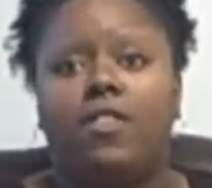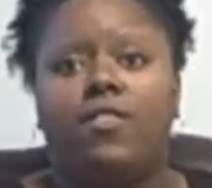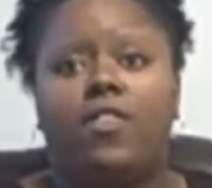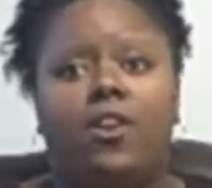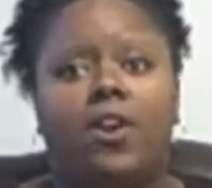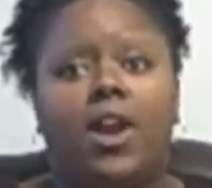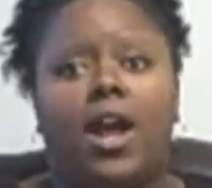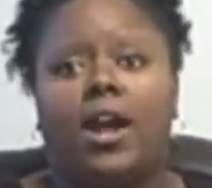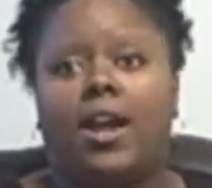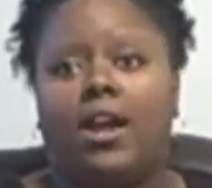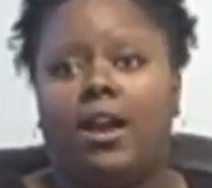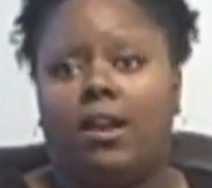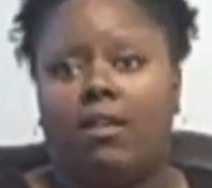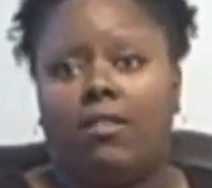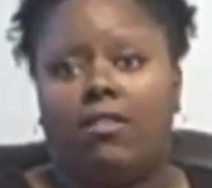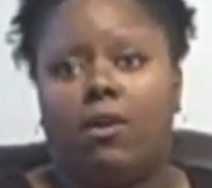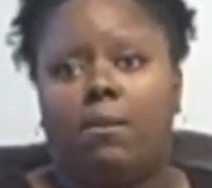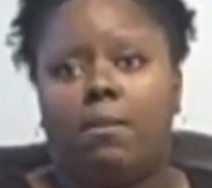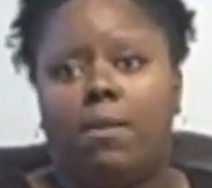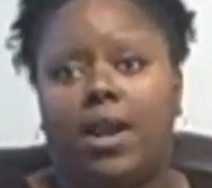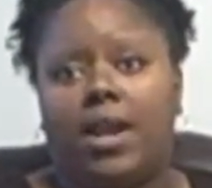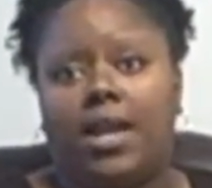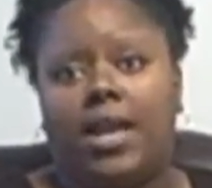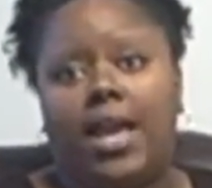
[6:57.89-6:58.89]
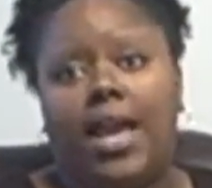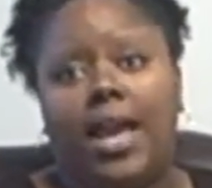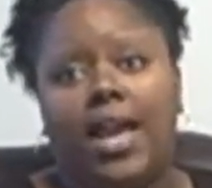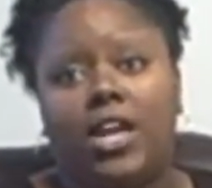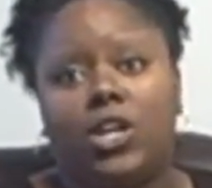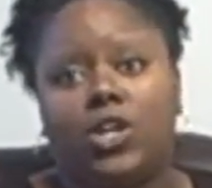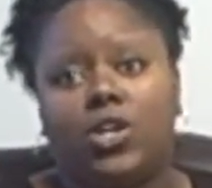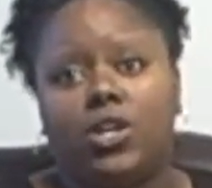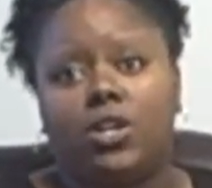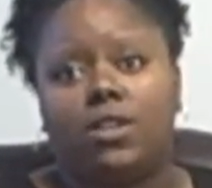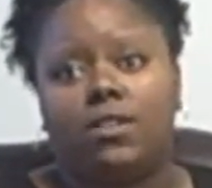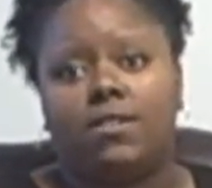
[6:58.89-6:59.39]
They're not getting their
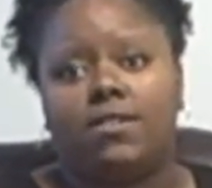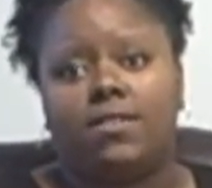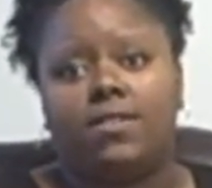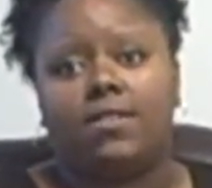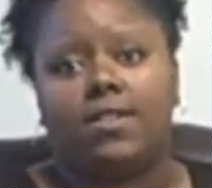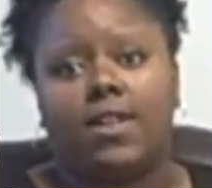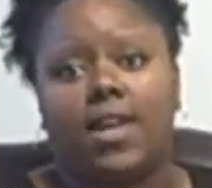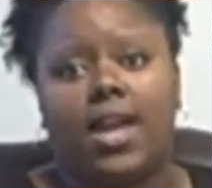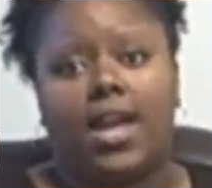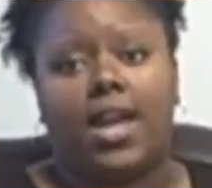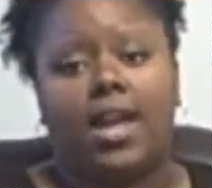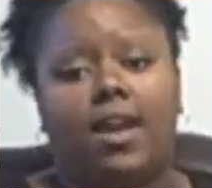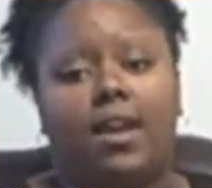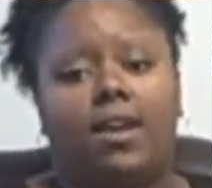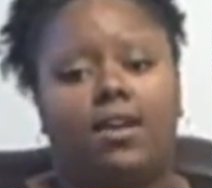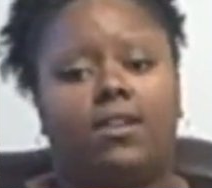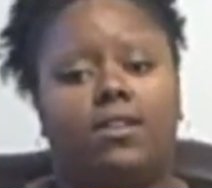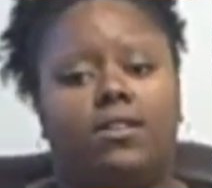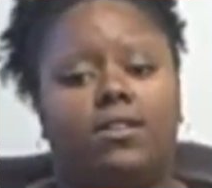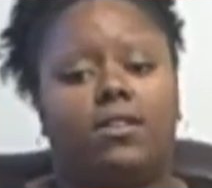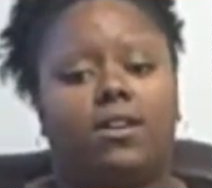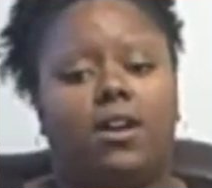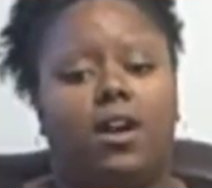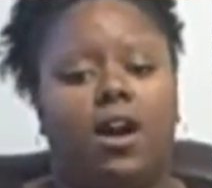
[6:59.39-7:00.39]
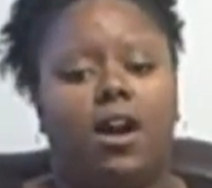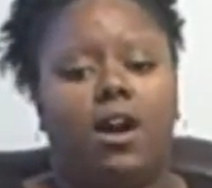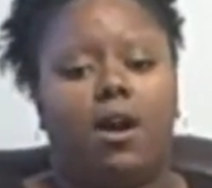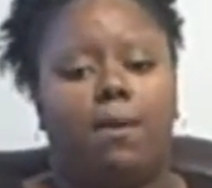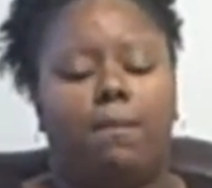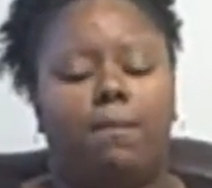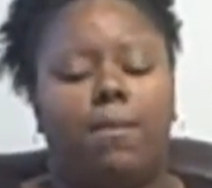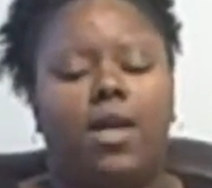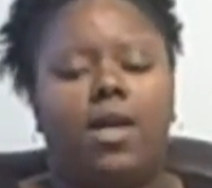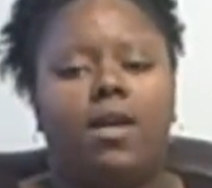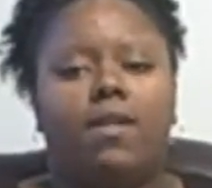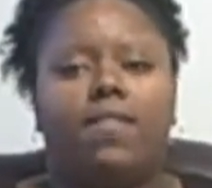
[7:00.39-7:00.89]
medications, and
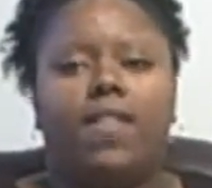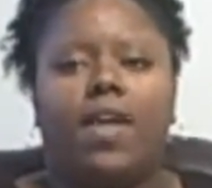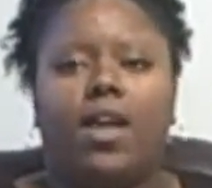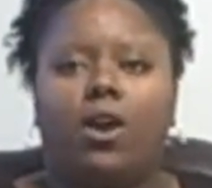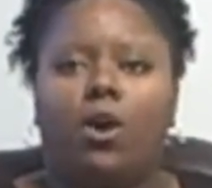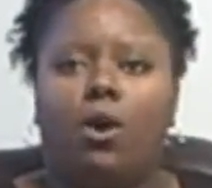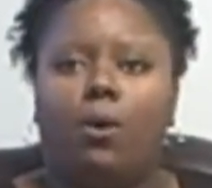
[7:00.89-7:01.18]
they